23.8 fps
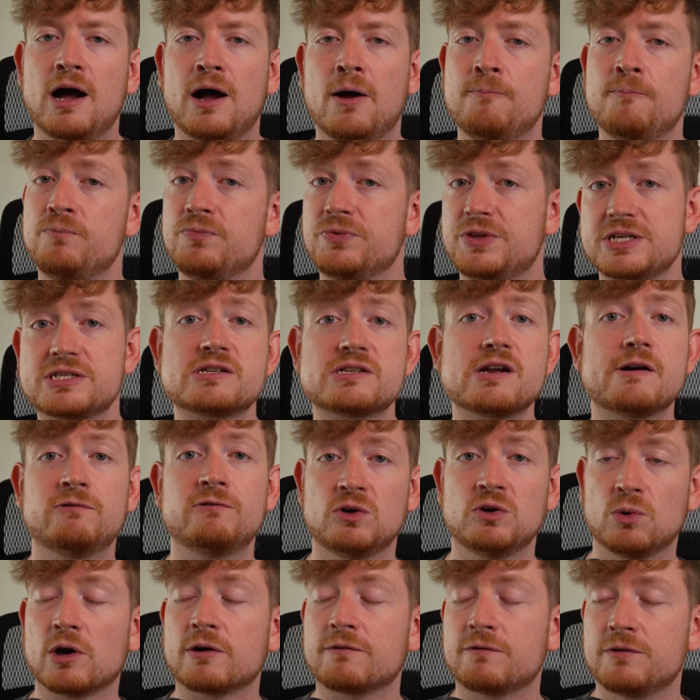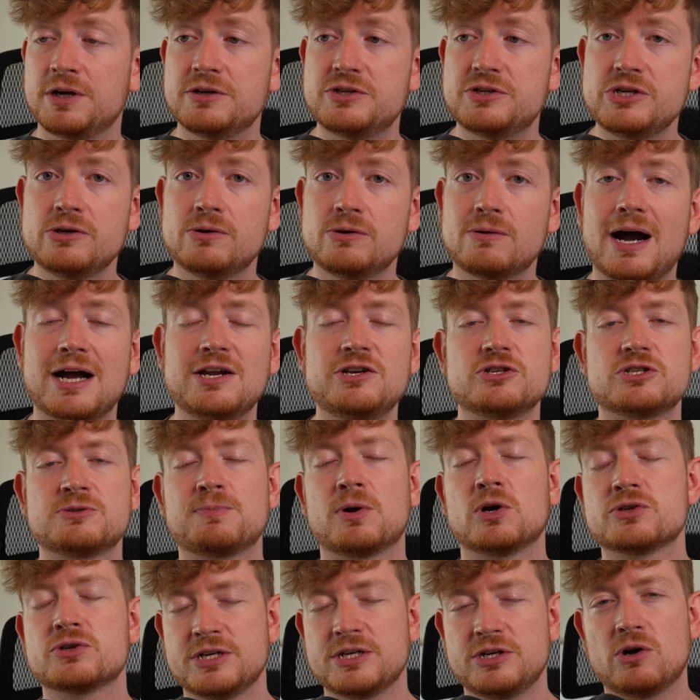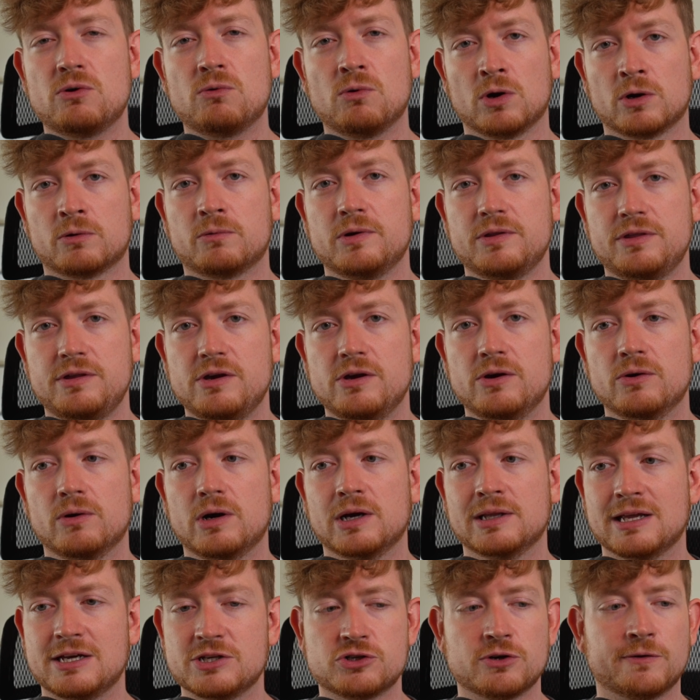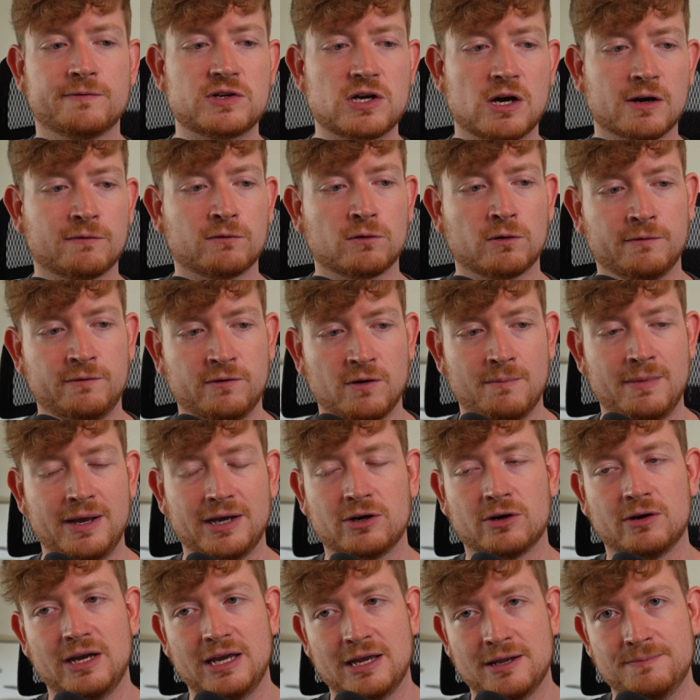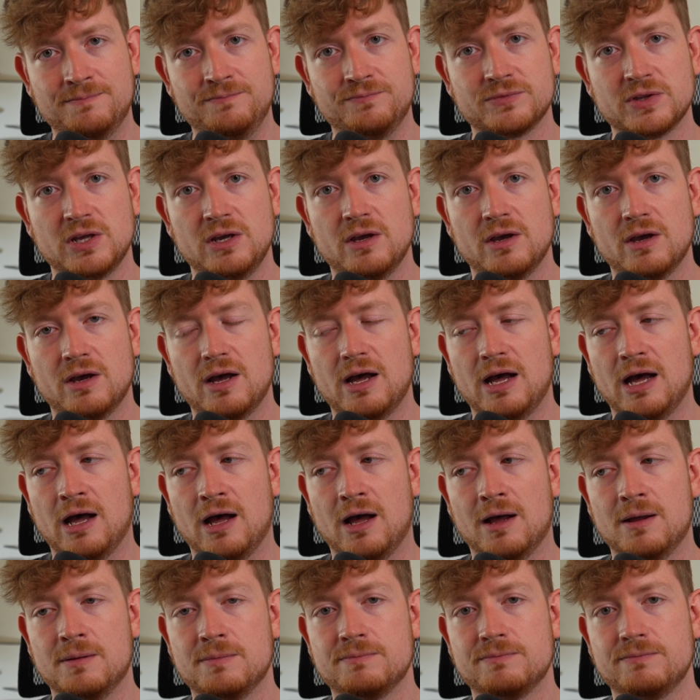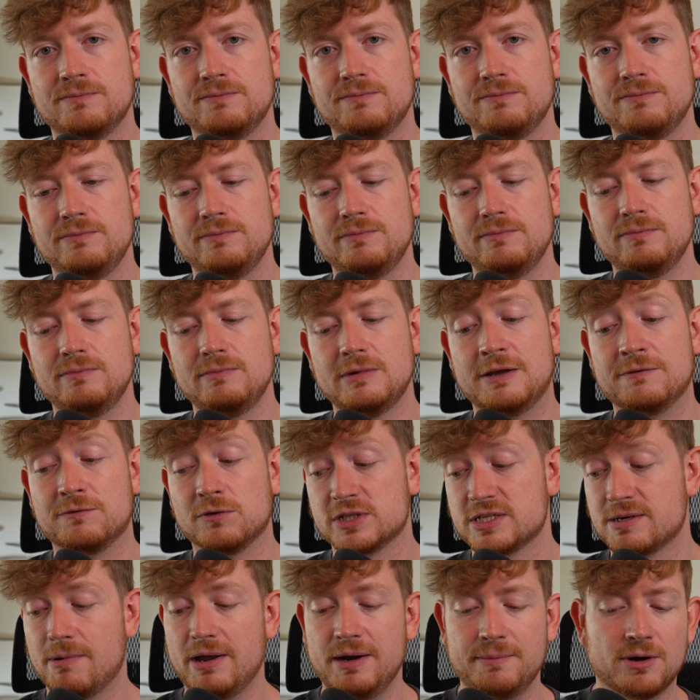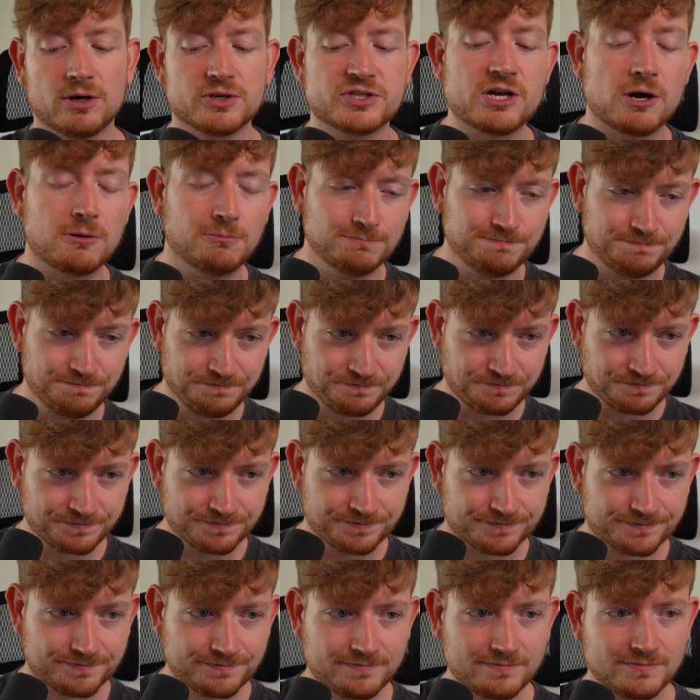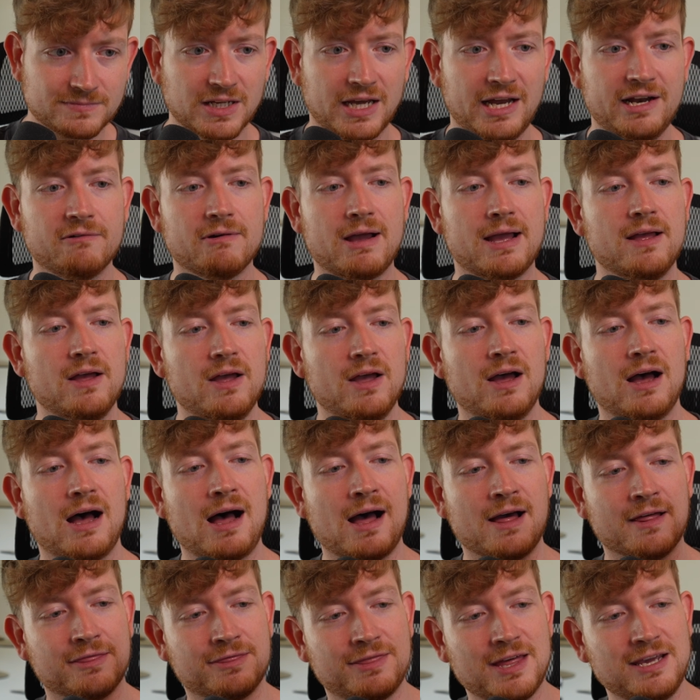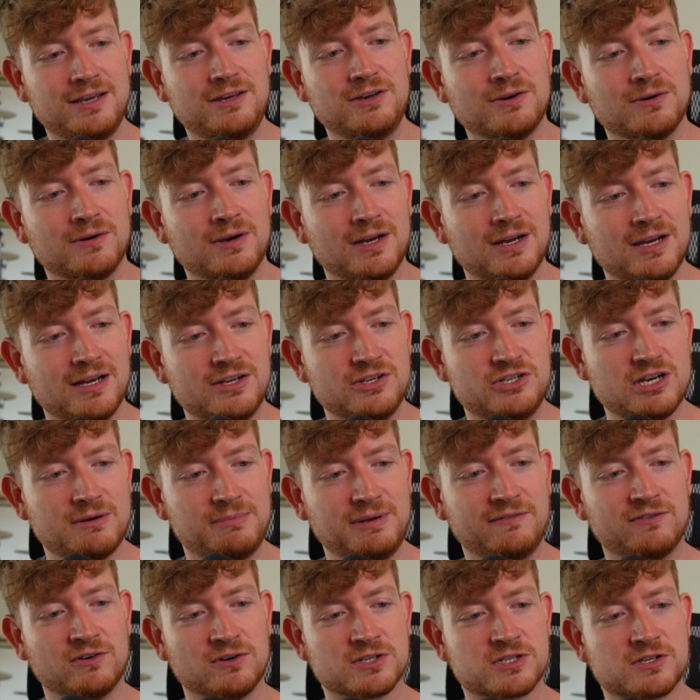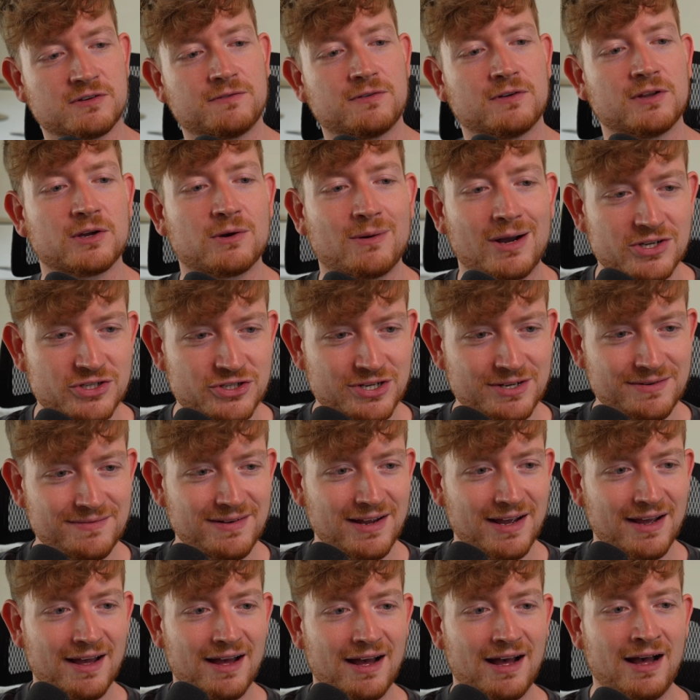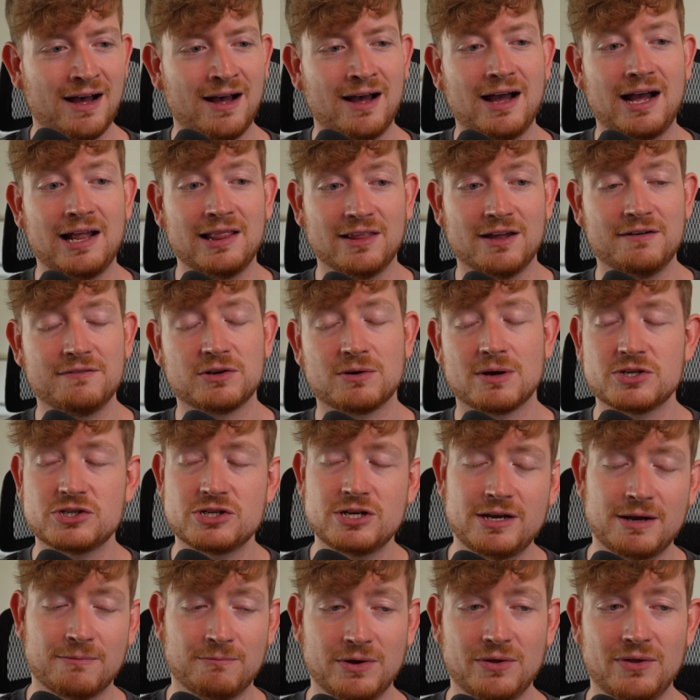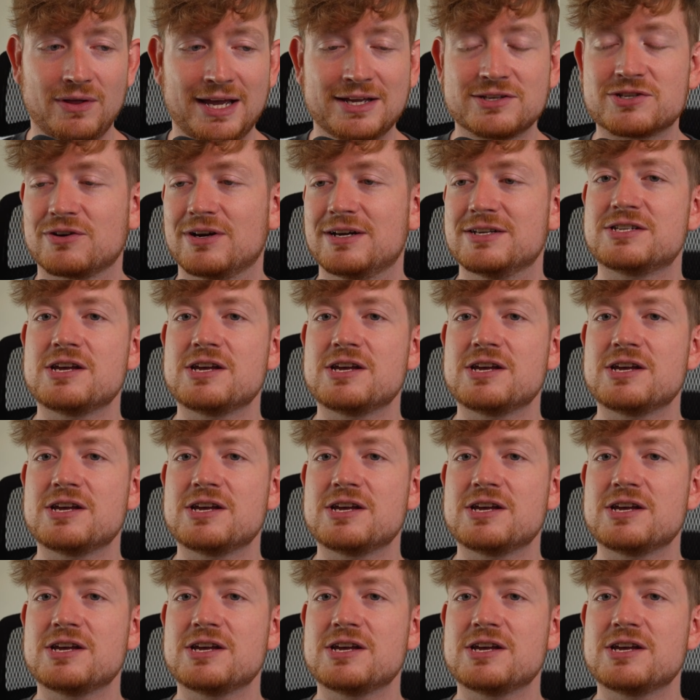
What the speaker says: This stuff will work for you too. I just personally don't work with you unless you're a photographer or filmmaker in Full-Time Wedding Pro. So anyway, thank you, Jebevers, for the question. I love the question and we'll answer it.